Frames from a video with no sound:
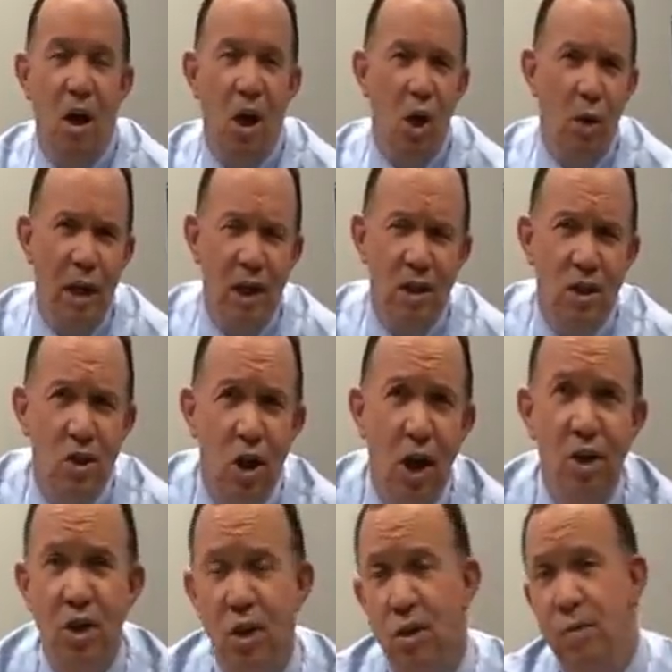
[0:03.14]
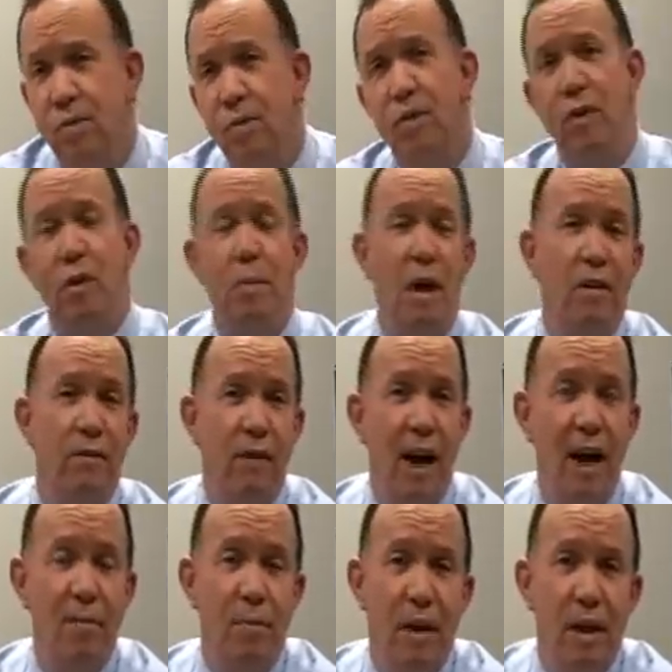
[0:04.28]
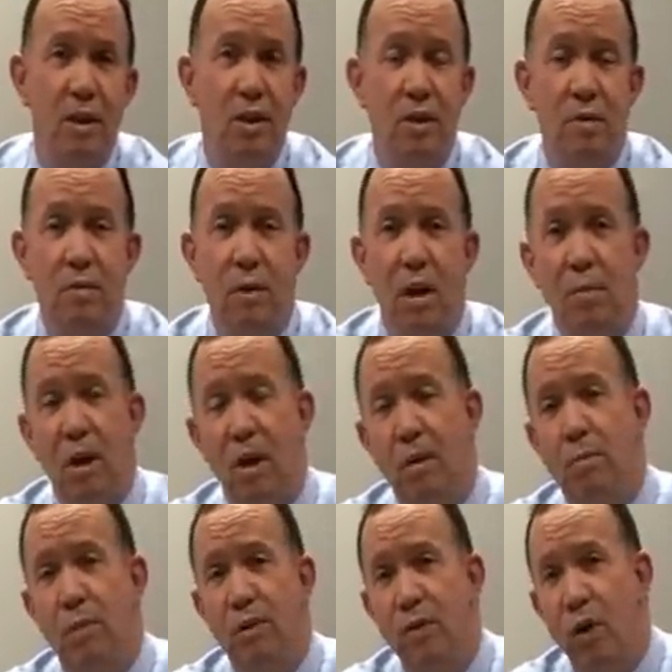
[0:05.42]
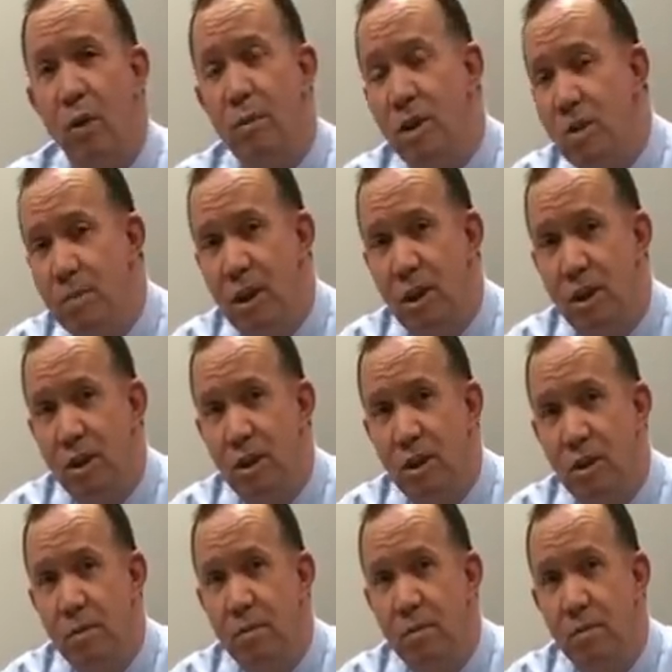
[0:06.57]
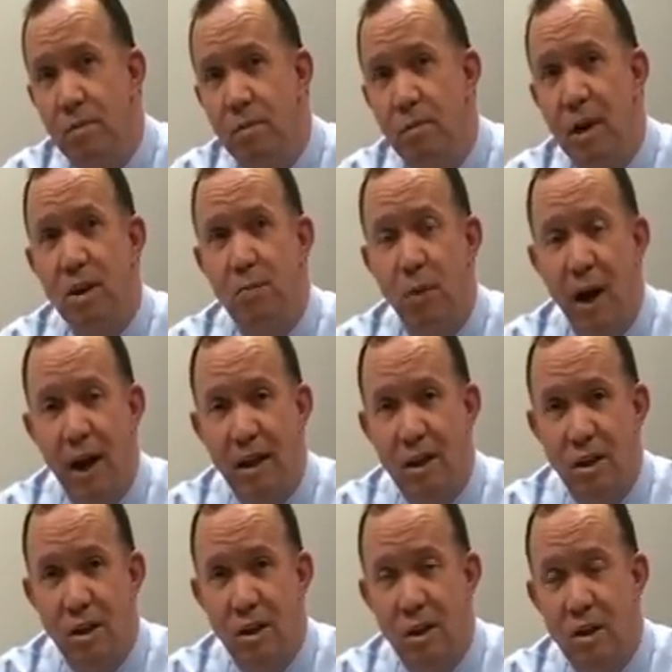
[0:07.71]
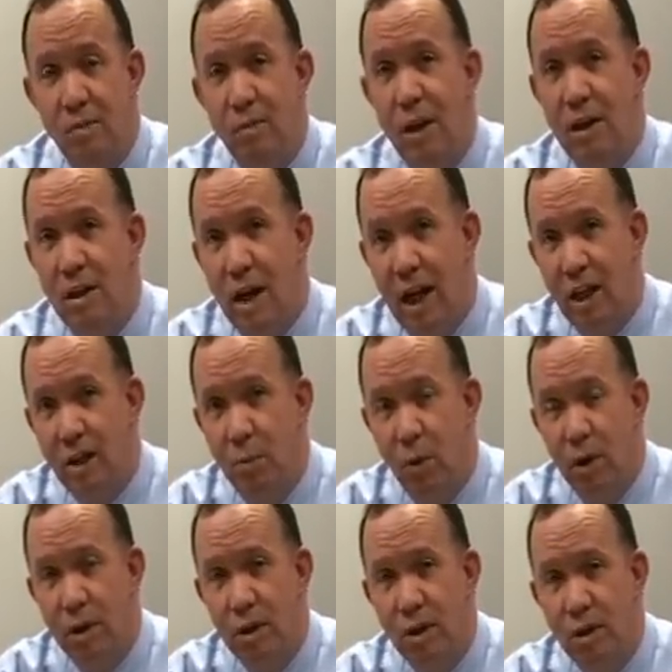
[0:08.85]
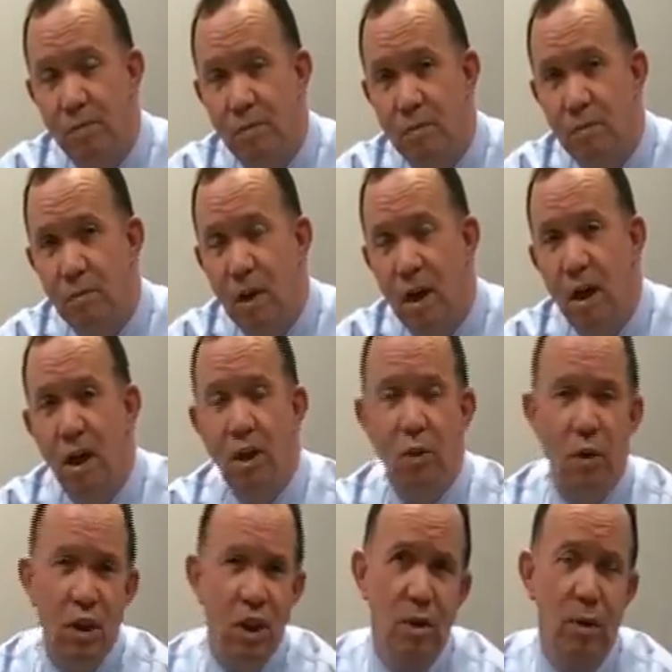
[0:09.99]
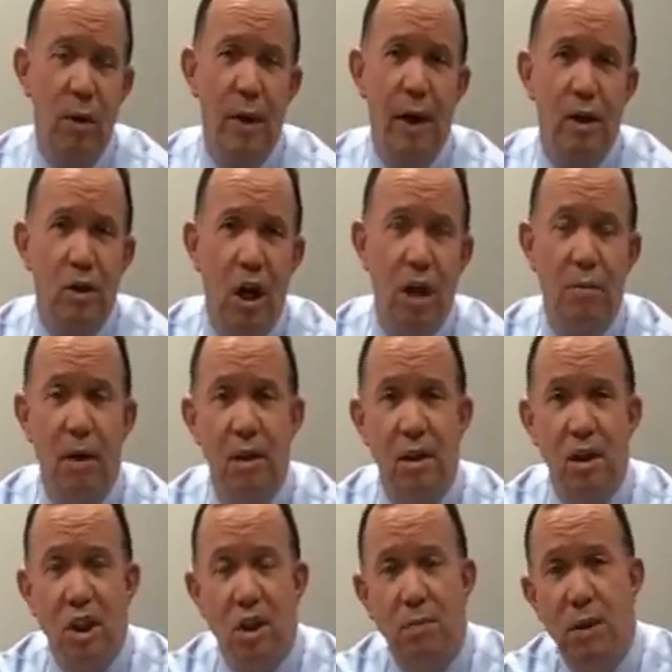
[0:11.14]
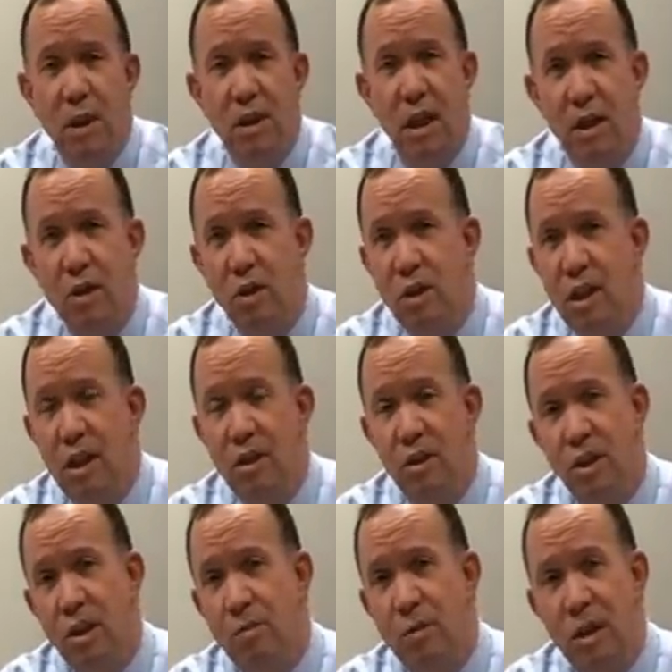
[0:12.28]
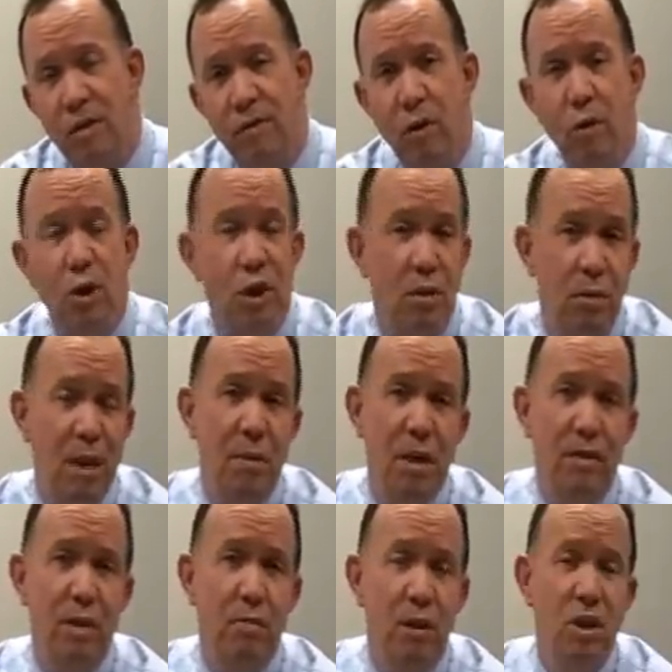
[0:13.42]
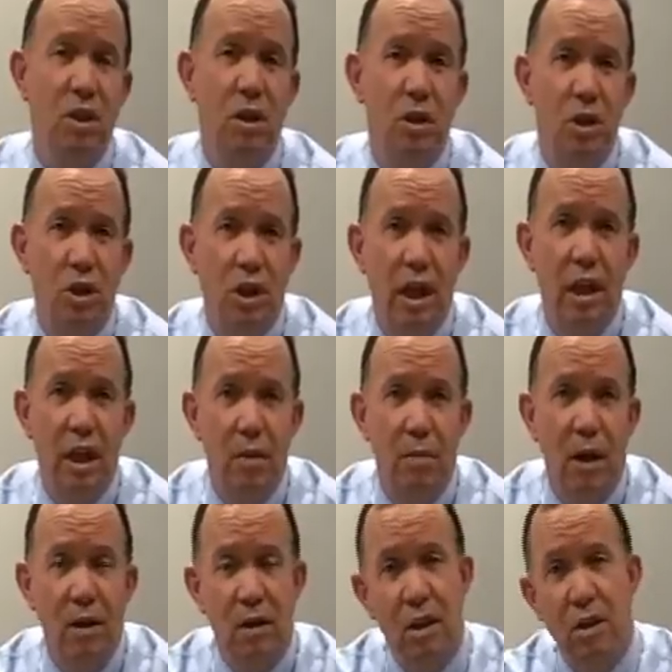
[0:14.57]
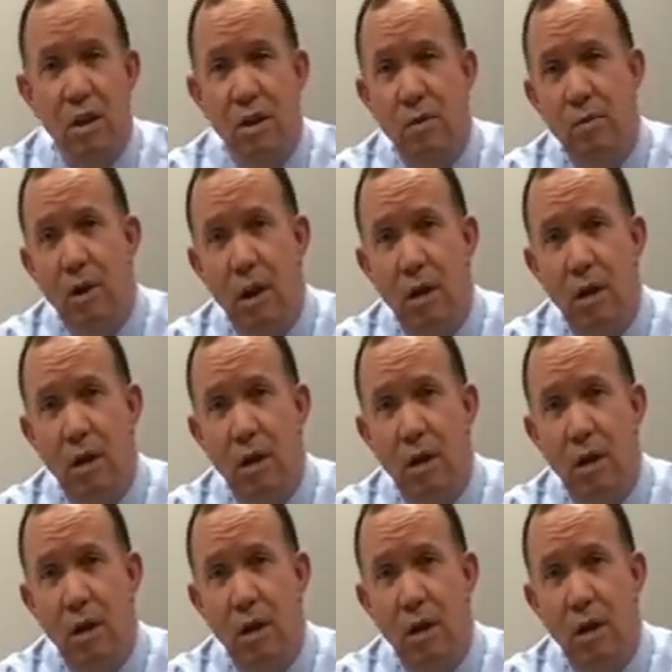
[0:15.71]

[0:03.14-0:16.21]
Hello, I'd like to talk to you for about 5 minutes about performance measures, best practices, and dashboards. The reason I want to talk about this is because I understand there's some confusion and maybe even misunderstanding about this